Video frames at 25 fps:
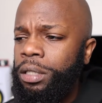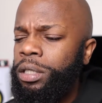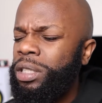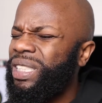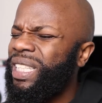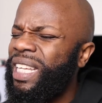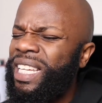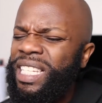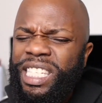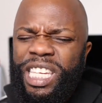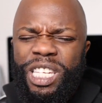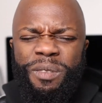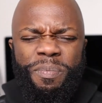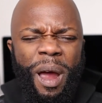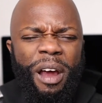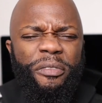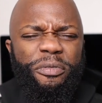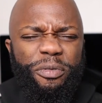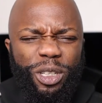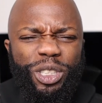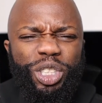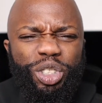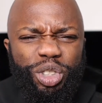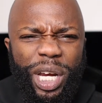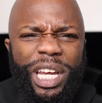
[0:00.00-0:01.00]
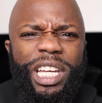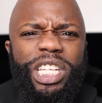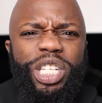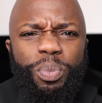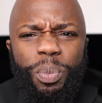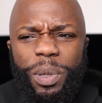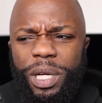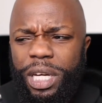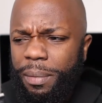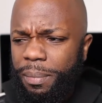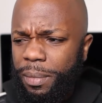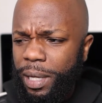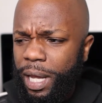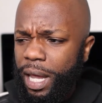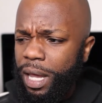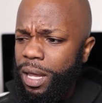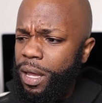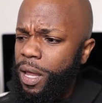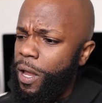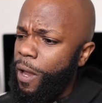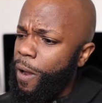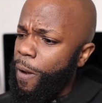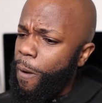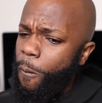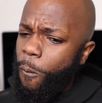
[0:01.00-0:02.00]
this is my frustration with him, yeah?
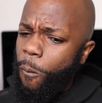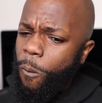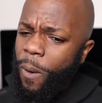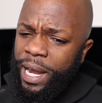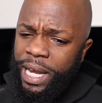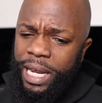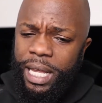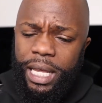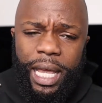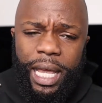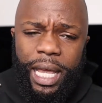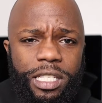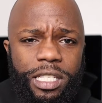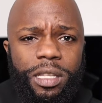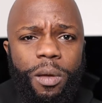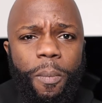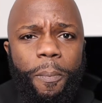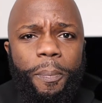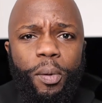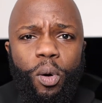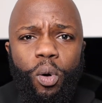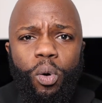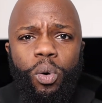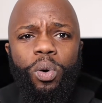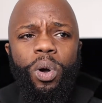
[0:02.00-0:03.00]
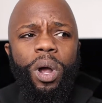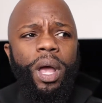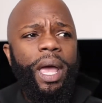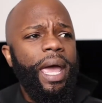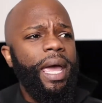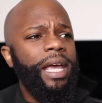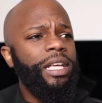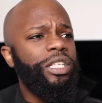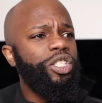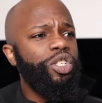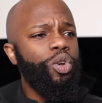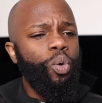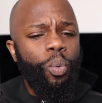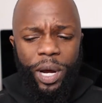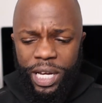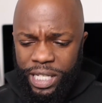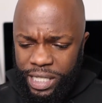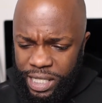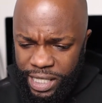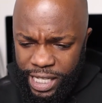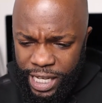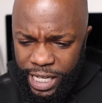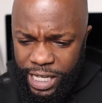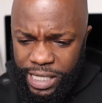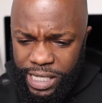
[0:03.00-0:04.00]
When he the ball, it's
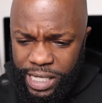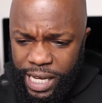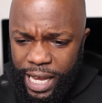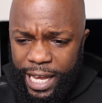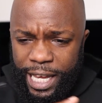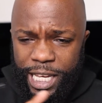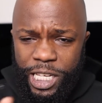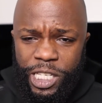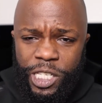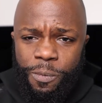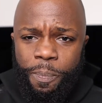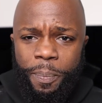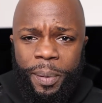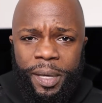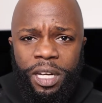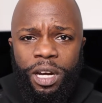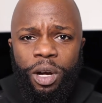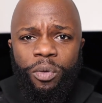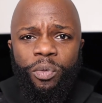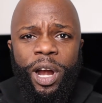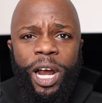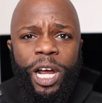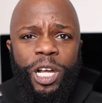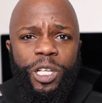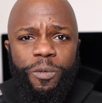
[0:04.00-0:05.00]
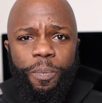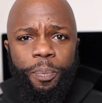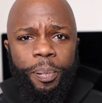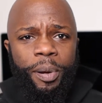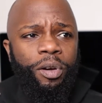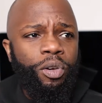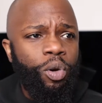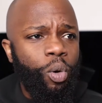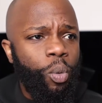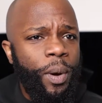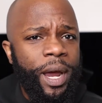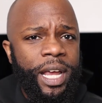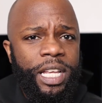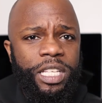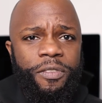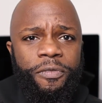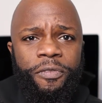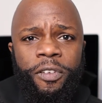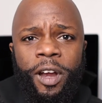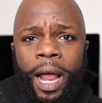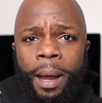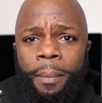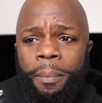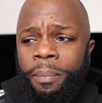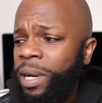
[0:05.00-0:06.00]
always these spin arounds, pirouettes,
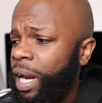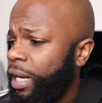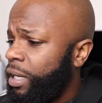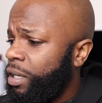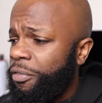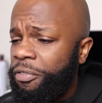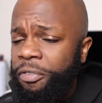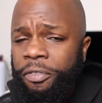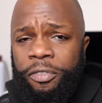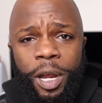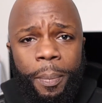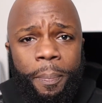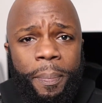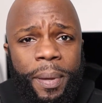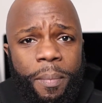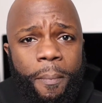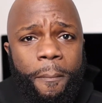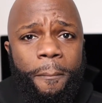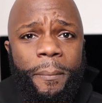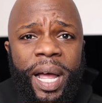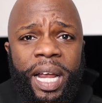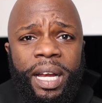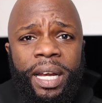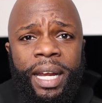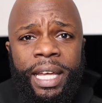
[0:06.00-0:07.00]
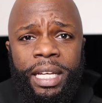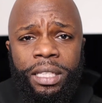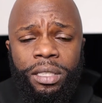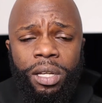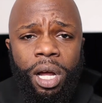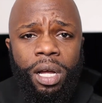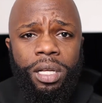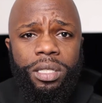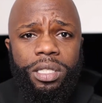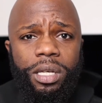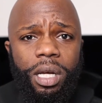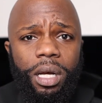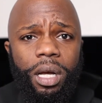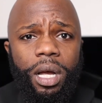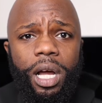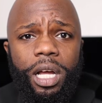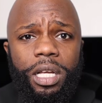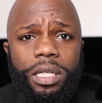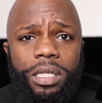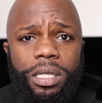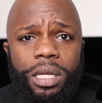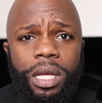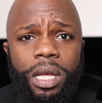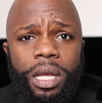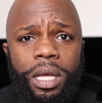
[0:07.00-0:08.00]
flam, like a flipping ballet dancer,
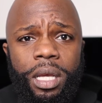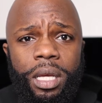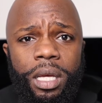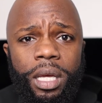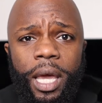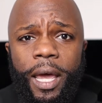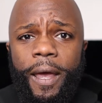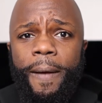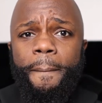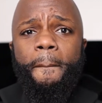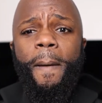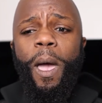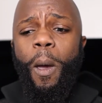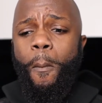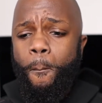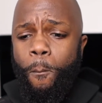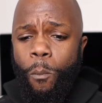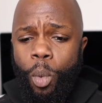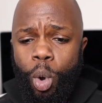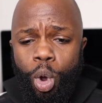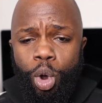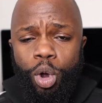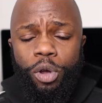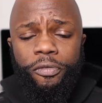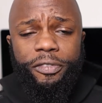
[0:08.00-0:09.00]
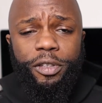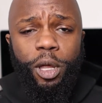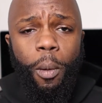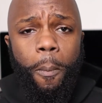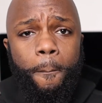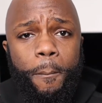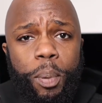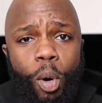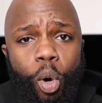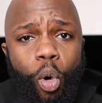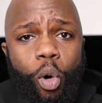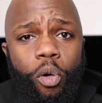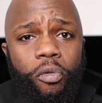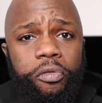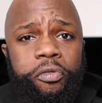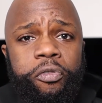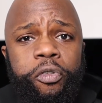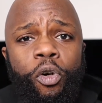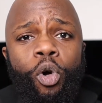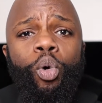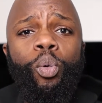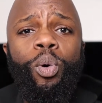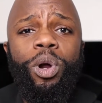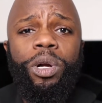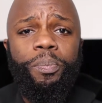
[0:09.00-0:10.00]
cuz. Yeah? Move the ball
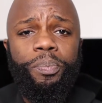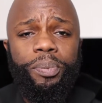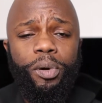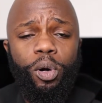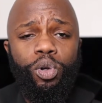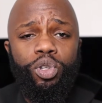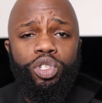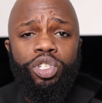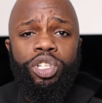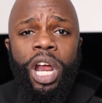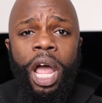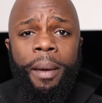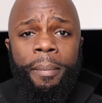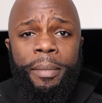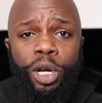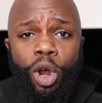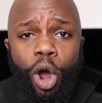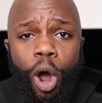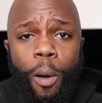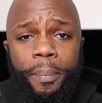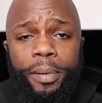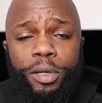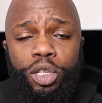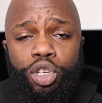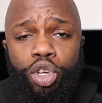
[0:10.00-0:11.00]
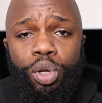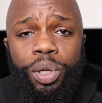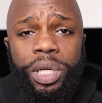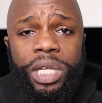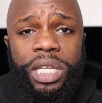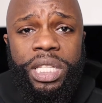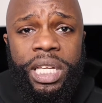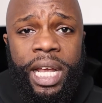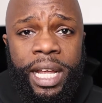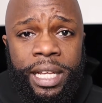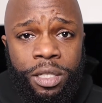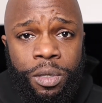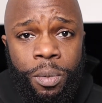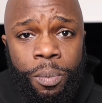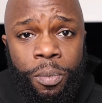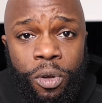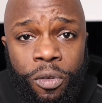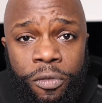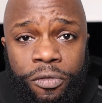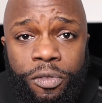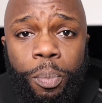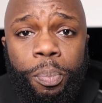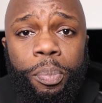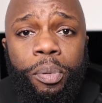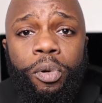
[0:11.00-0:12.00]
forward, bro. Do you know how many opportunities he had to
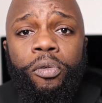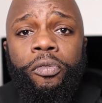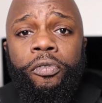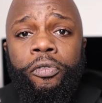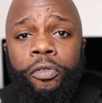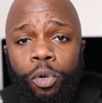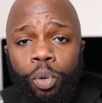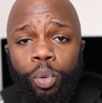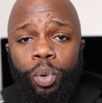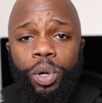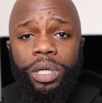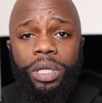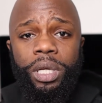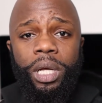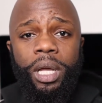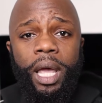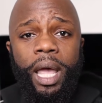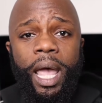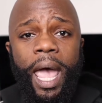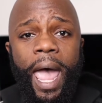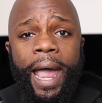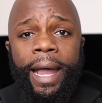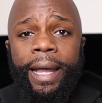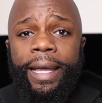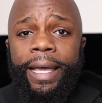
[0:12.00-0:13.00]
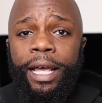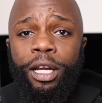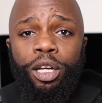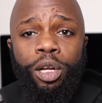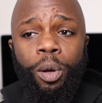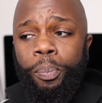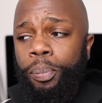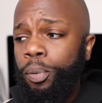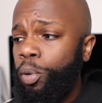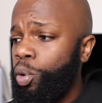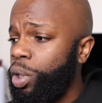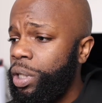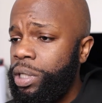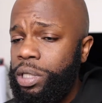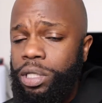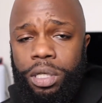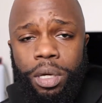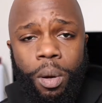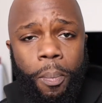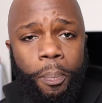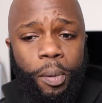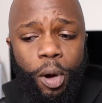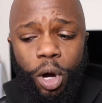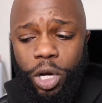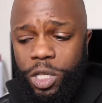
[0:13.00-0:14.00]
move the ball forward and get the ball into
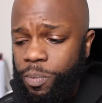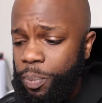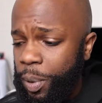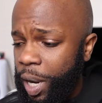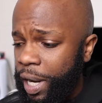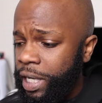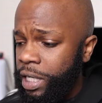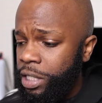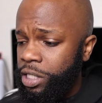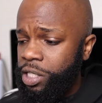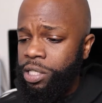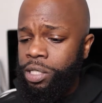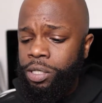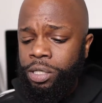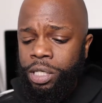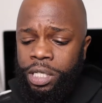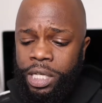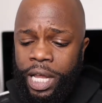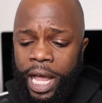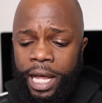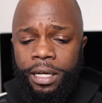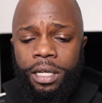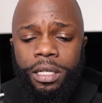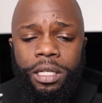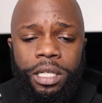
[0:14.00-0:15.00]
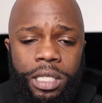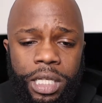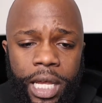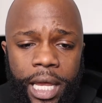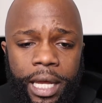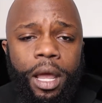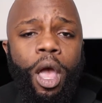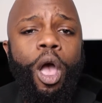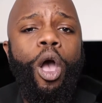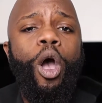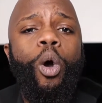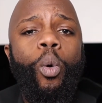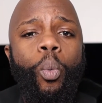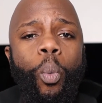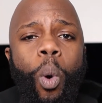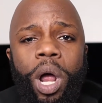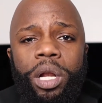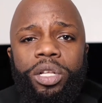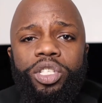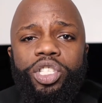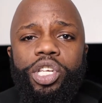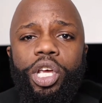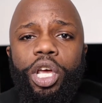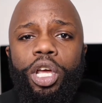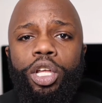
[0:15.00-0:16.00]
the box, but he just decided to take
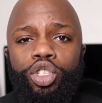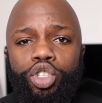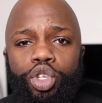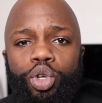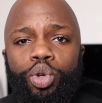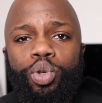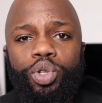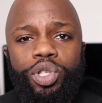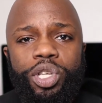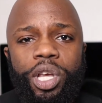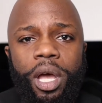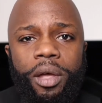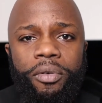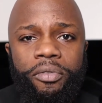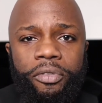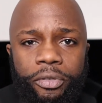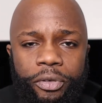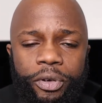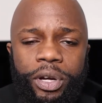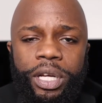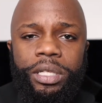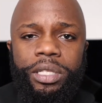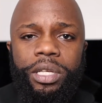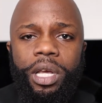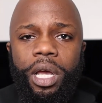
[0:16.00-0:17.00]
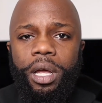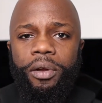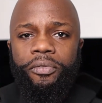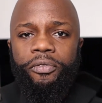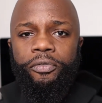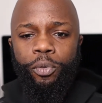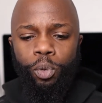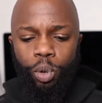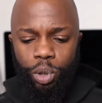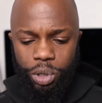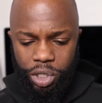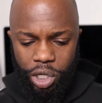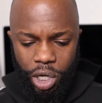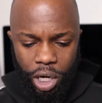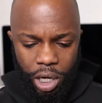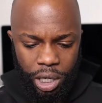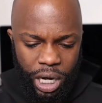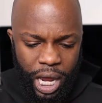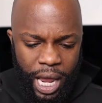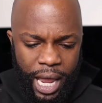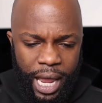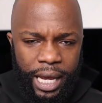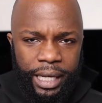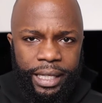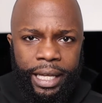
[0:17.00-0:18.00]
1 turn, 2 turn, 3 turn, 4 turn,
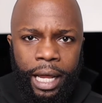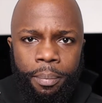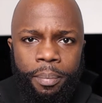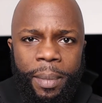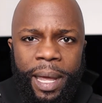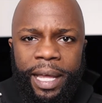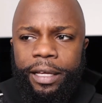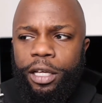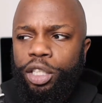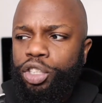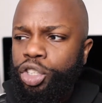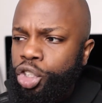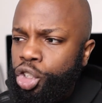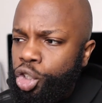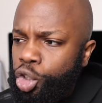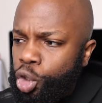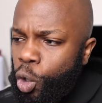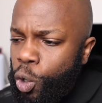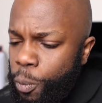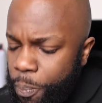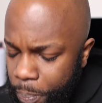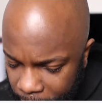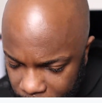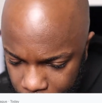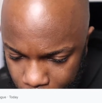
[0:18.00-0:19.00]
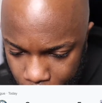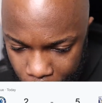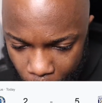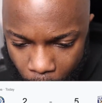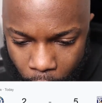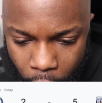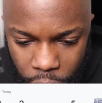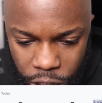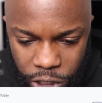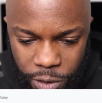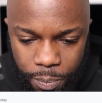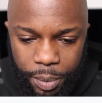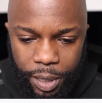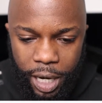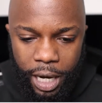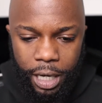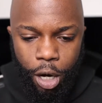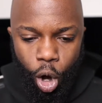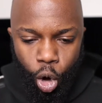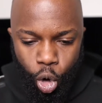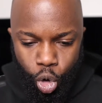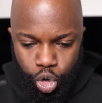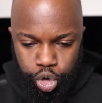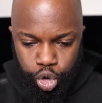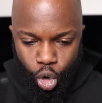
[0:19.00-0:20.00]
then make a stupid pass, blood,
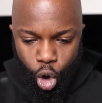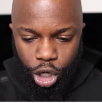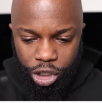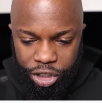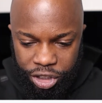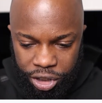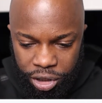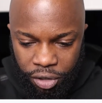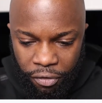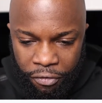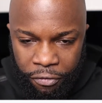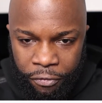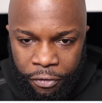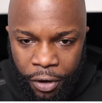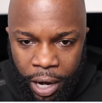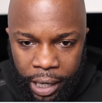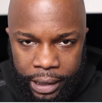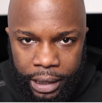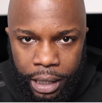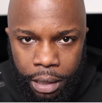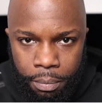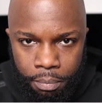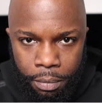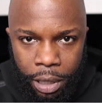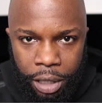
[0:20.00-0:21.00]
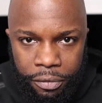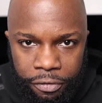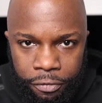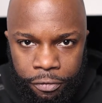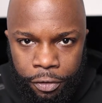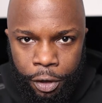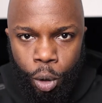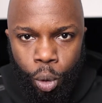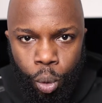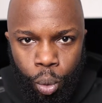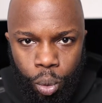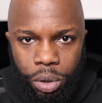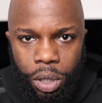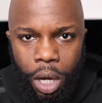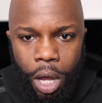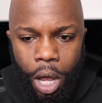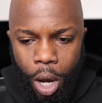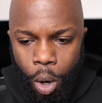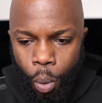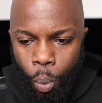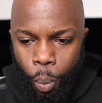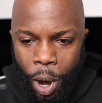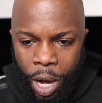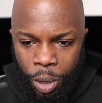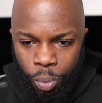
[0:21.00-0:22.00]
across the fucking midfield
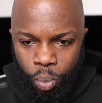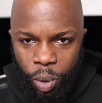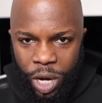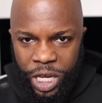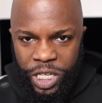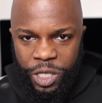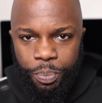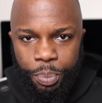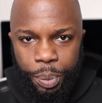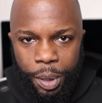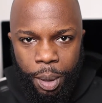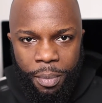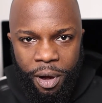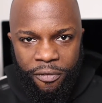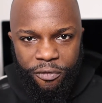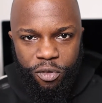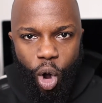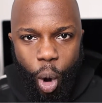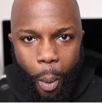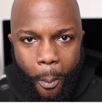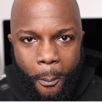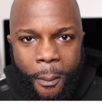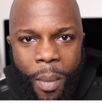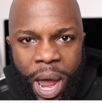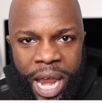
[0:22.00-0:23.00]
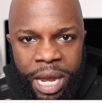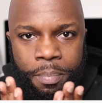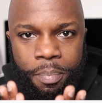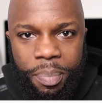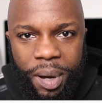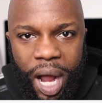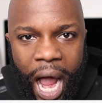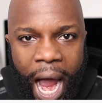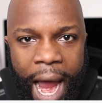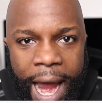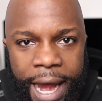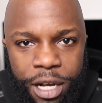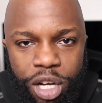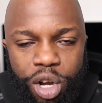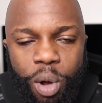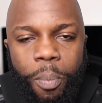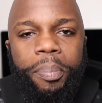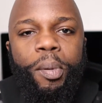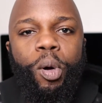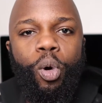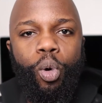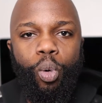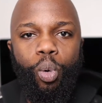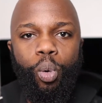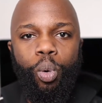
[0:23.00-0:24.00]
when West Brom have got men behind the
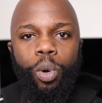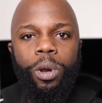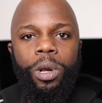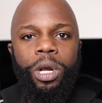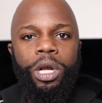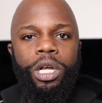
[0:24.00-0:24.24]
ball.